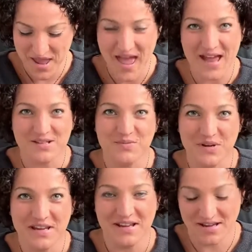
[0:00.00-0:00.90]
as
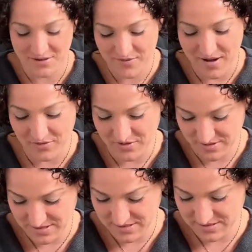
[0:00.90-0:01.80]
we unravel
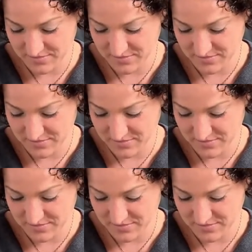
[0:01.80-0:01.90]
this